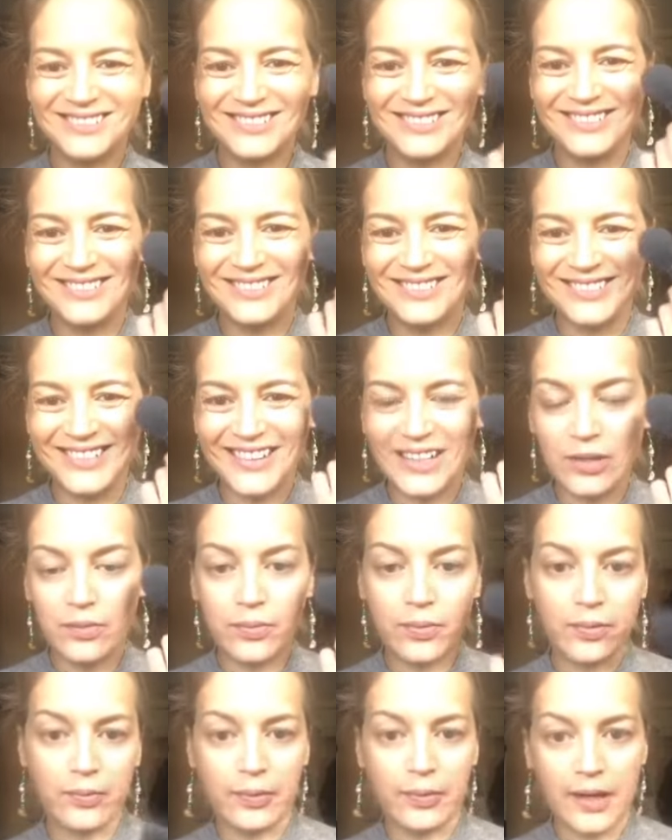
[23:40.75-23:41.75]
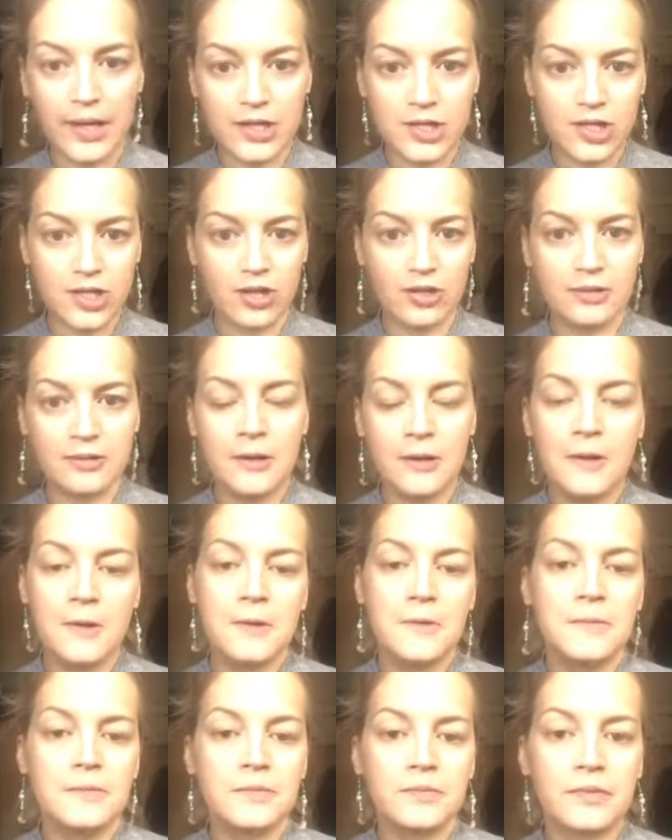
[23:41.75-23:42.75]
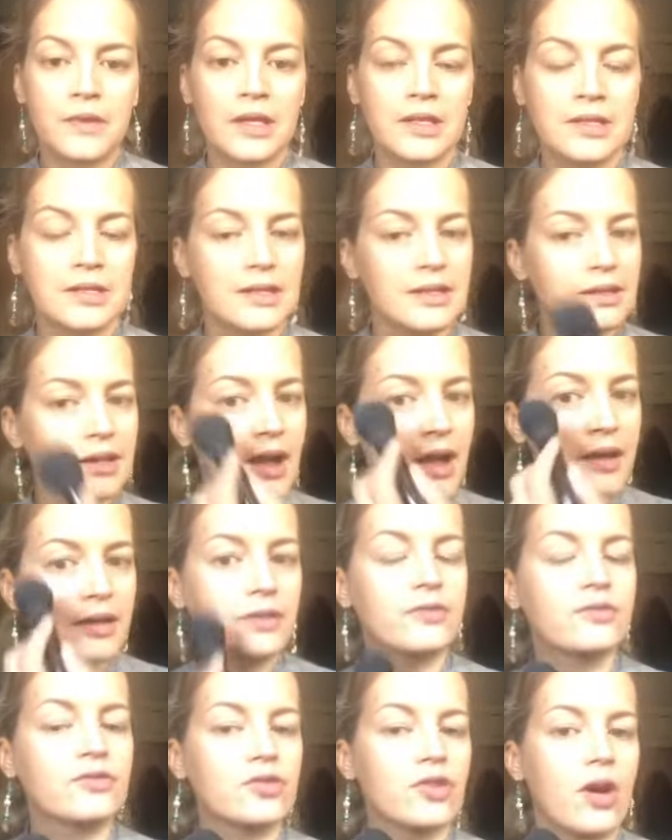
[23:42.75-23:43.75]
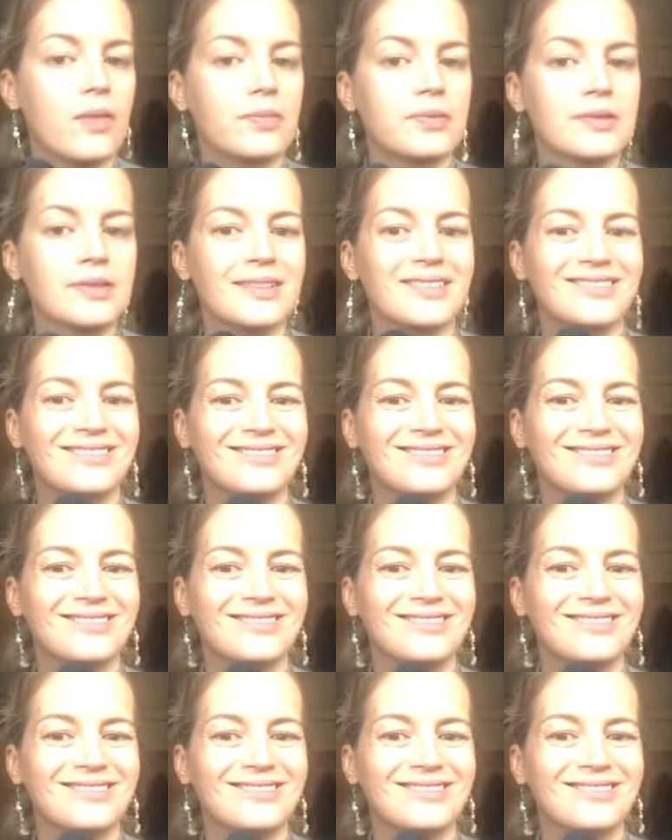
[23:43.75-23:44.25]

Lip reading: and then you put blush on, because it kind of drops it